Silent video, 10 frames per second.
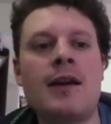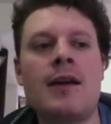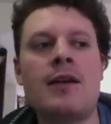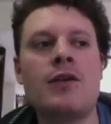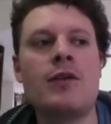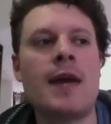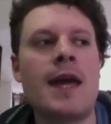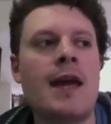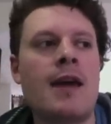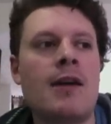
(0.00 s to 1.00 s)
you
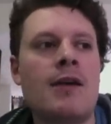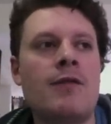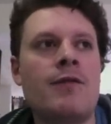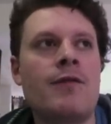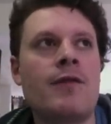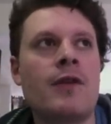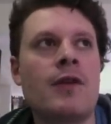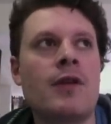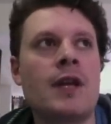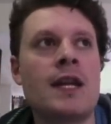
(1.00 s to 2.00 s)
have
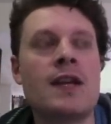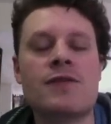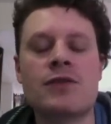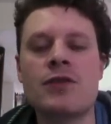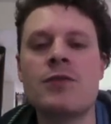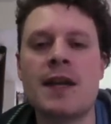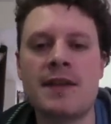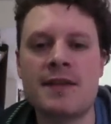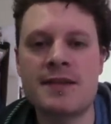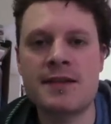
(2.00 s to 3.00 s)
an extra 2
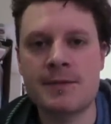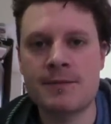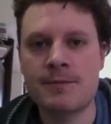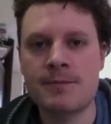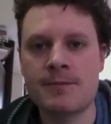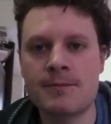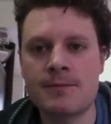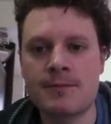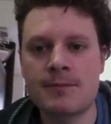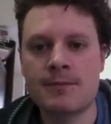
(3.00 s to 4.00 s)
months
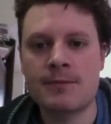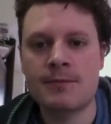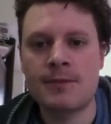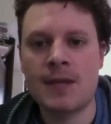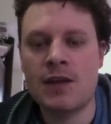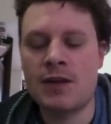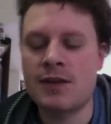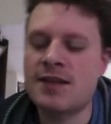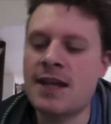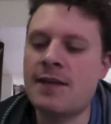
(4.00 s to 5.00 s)
that you can
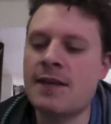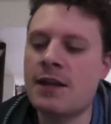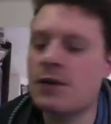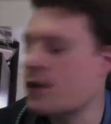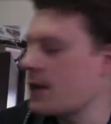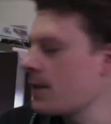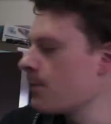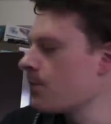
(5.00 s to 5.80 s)
stay in the country